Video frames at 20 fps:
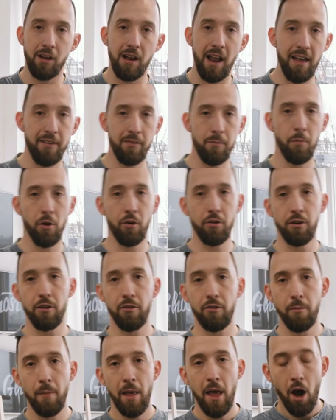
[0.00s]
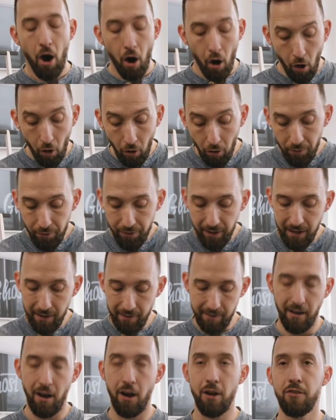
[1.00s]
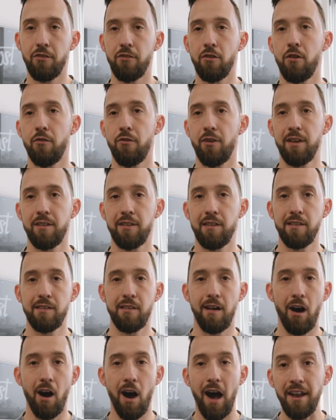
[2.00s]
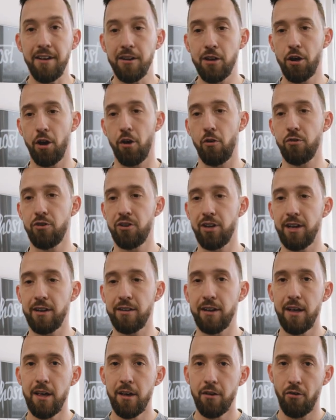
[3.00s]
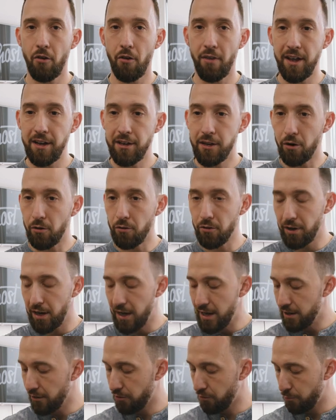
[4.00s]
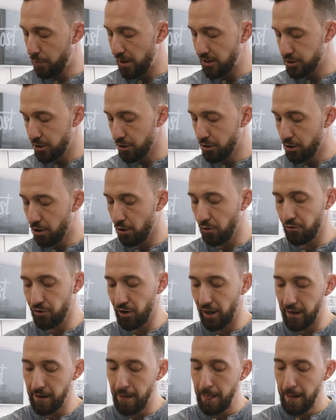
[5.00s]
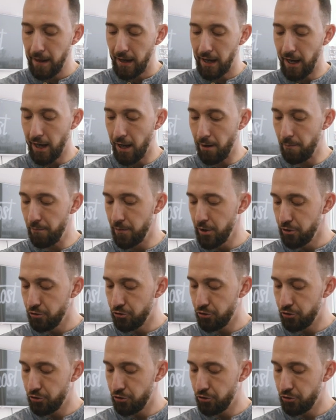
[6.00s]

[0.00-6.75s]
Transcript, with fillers: glass bottles. All these hard surfaces are uncoated so they don't need a special coating um,